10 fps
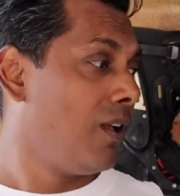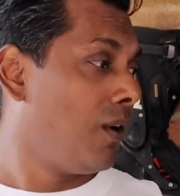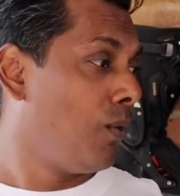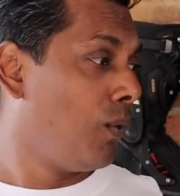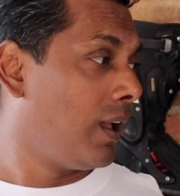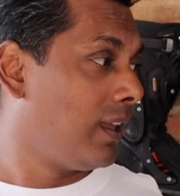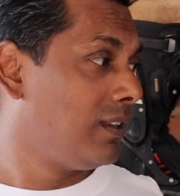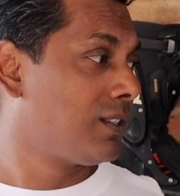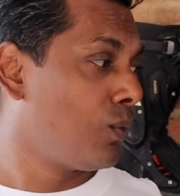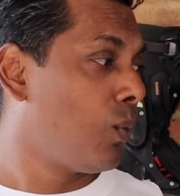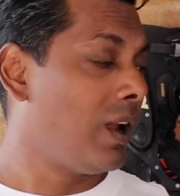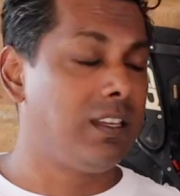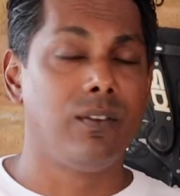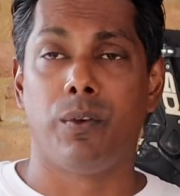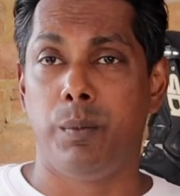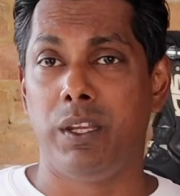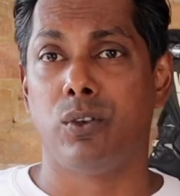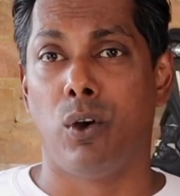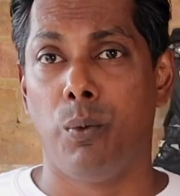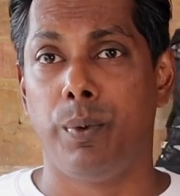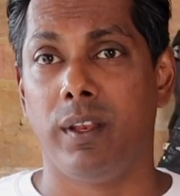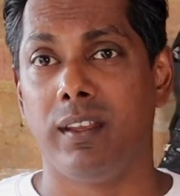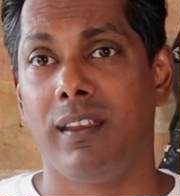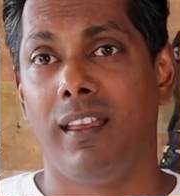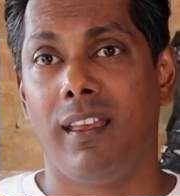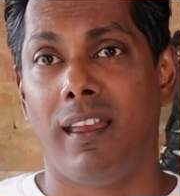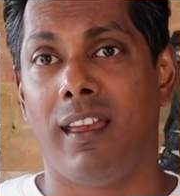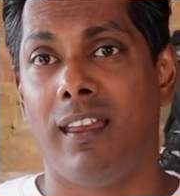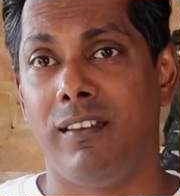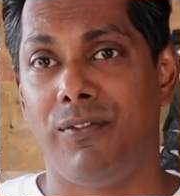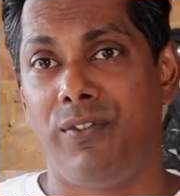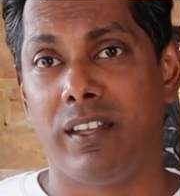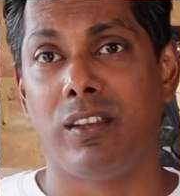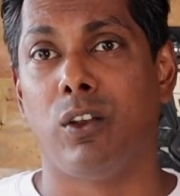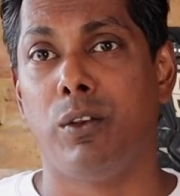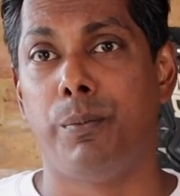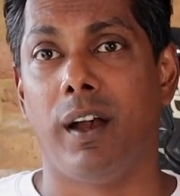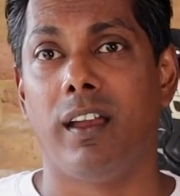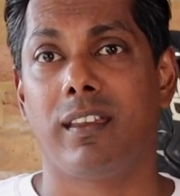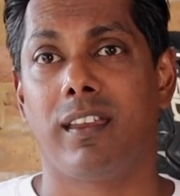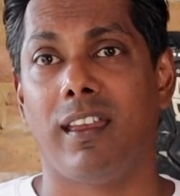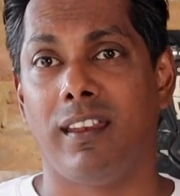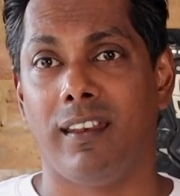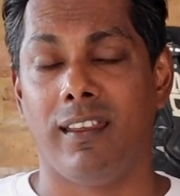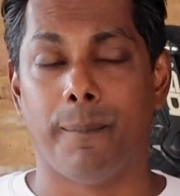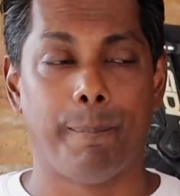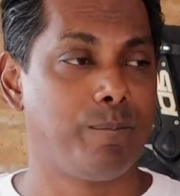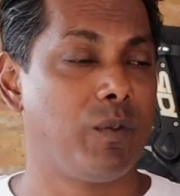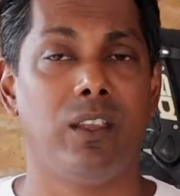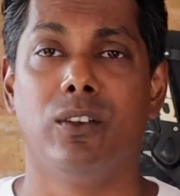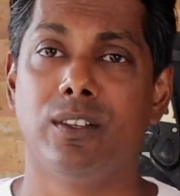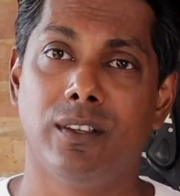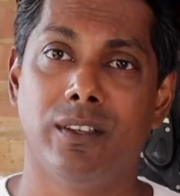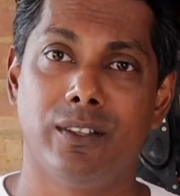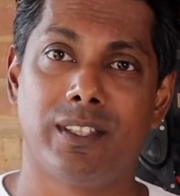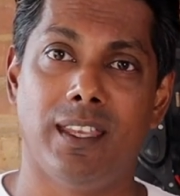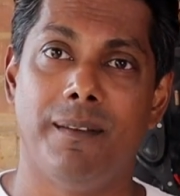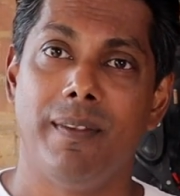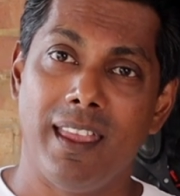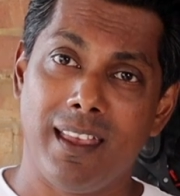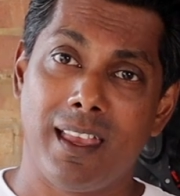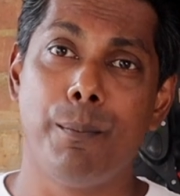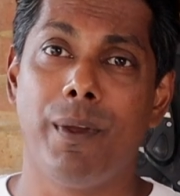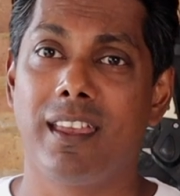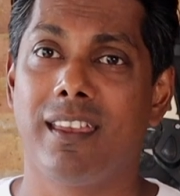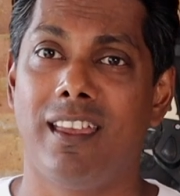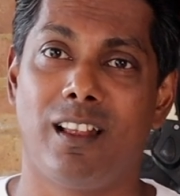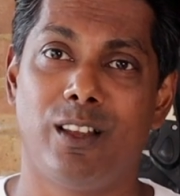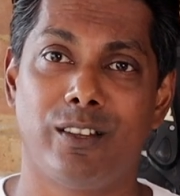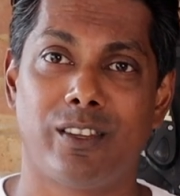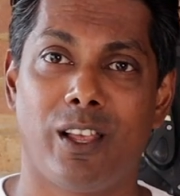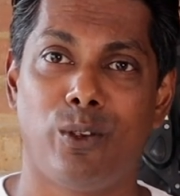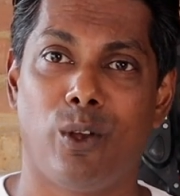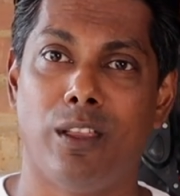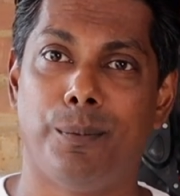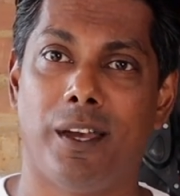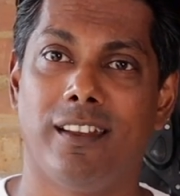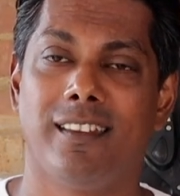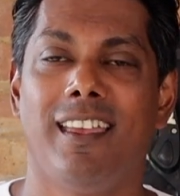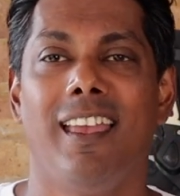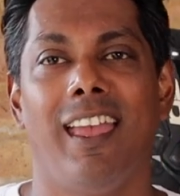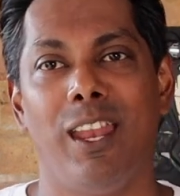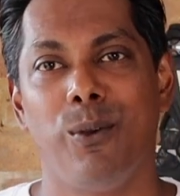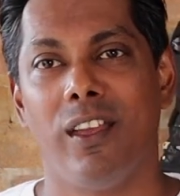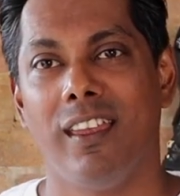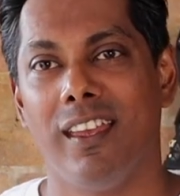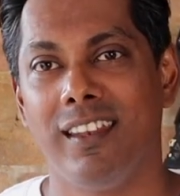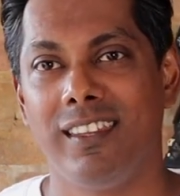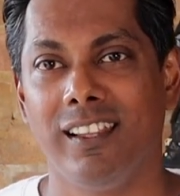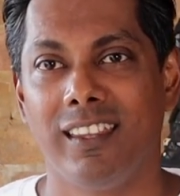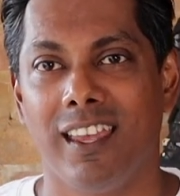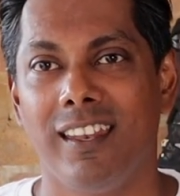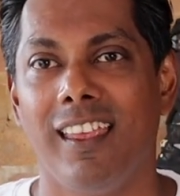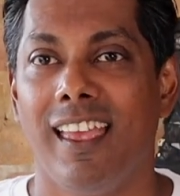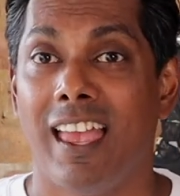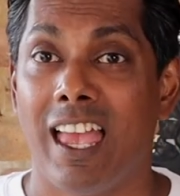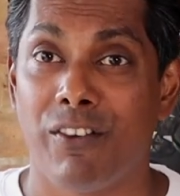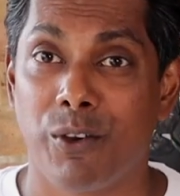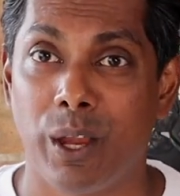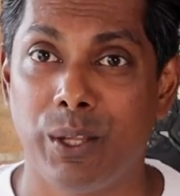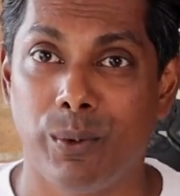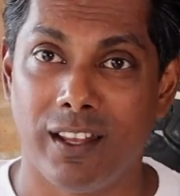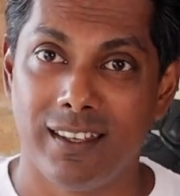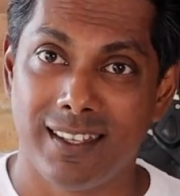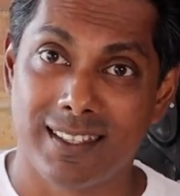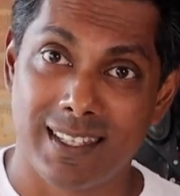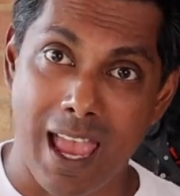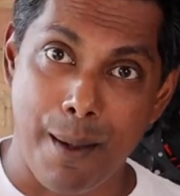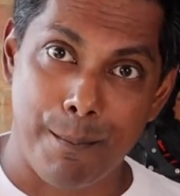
and it's waiting for me to open it and fit it on the bike, and you'll see. Come back and I'll tell you all about it. Anyway, until then, have a great one. See ya,